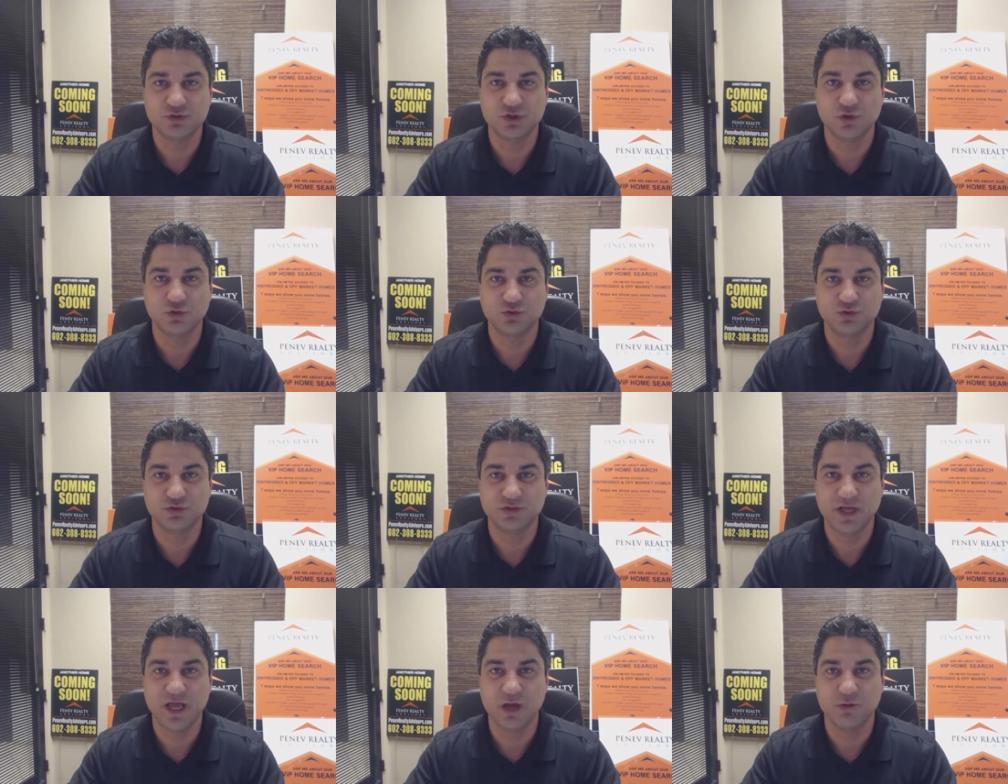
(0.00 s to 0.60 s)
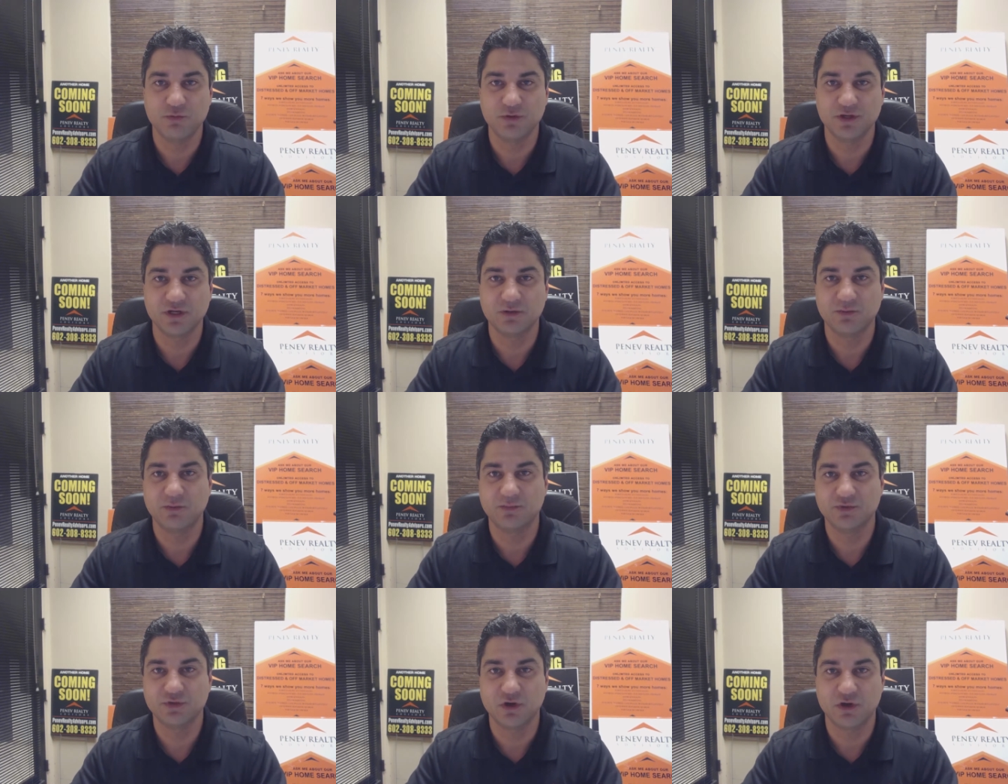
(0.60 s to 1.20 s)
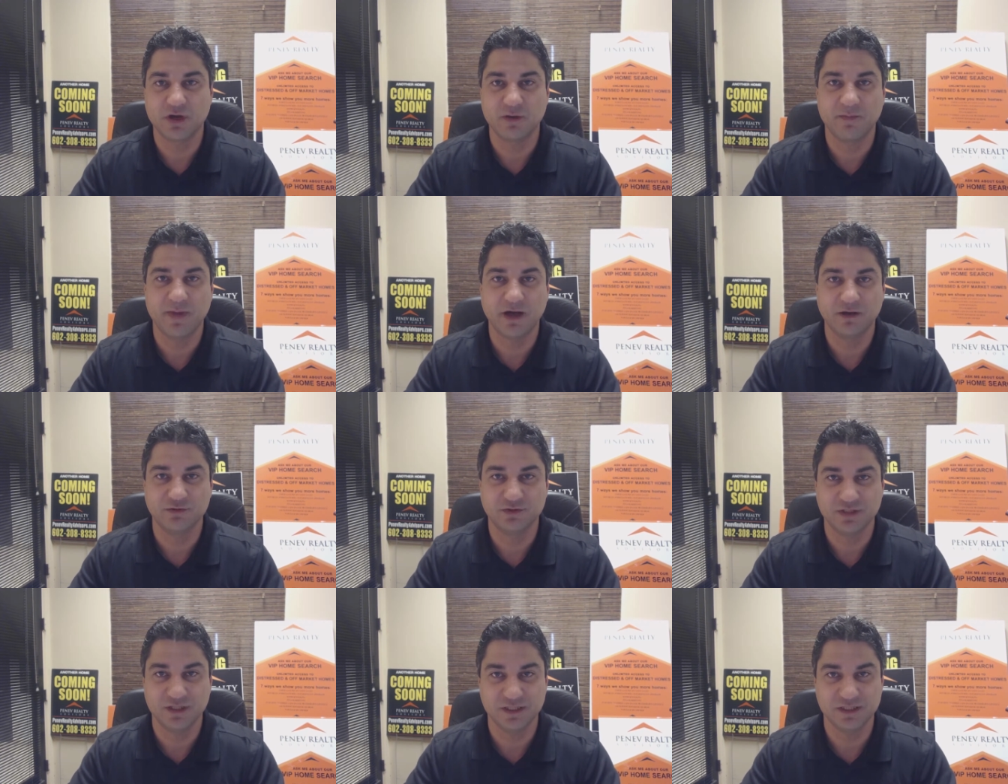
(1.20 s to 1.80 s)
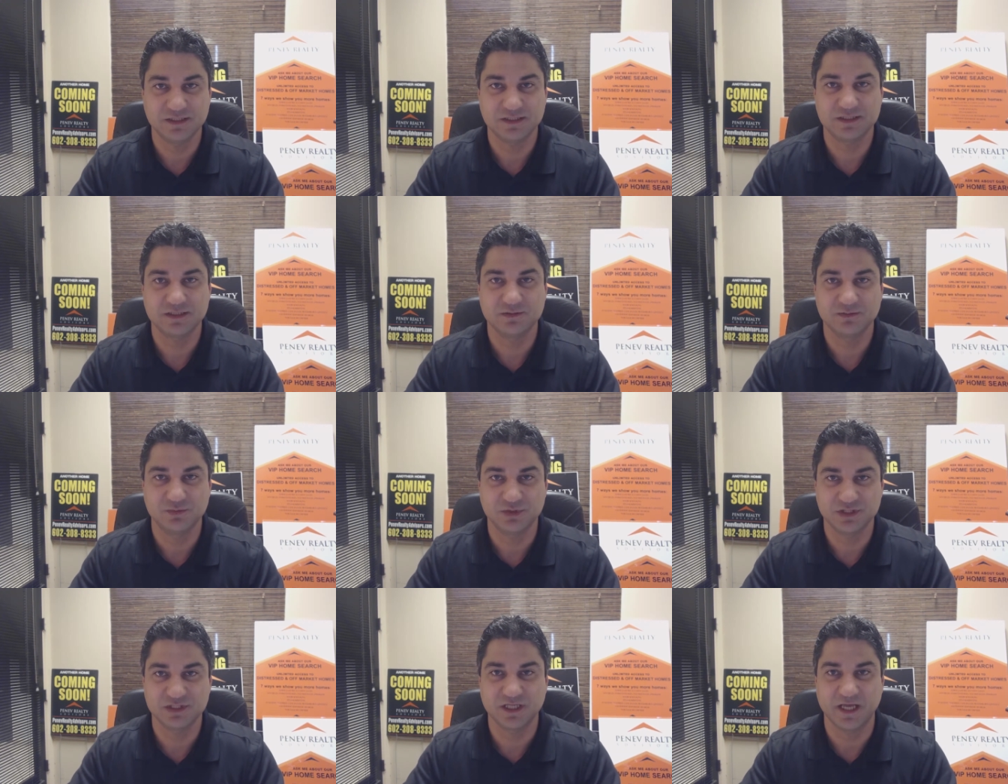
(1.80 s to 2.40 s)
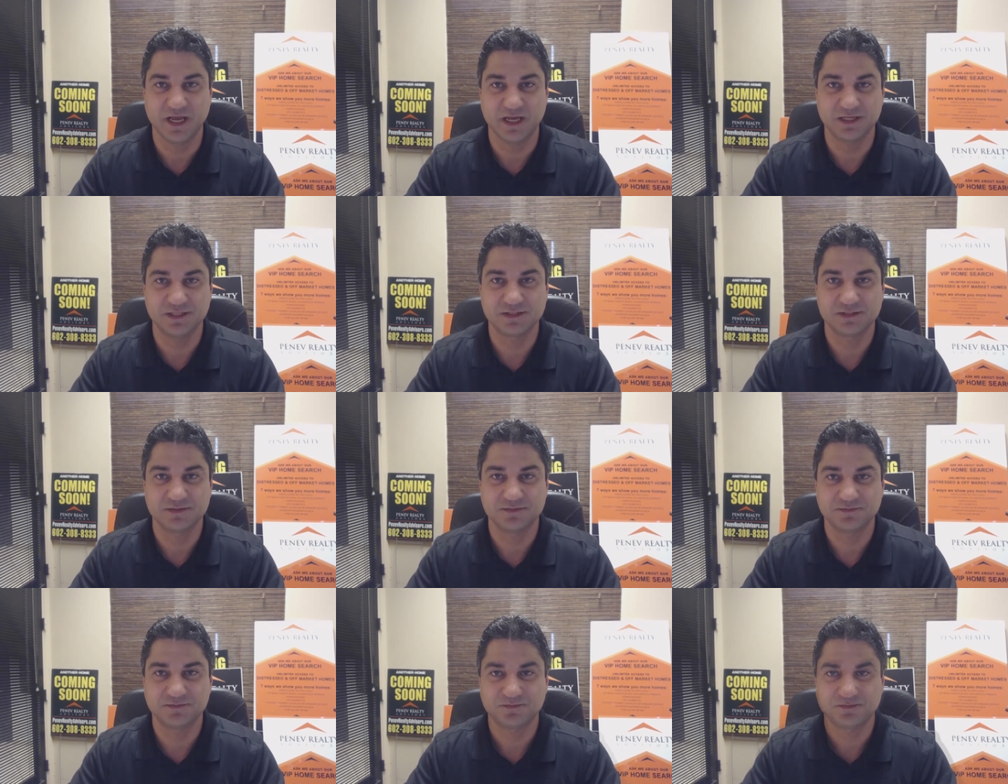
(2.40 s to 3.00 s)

So today we're gonna talk about these mistakes.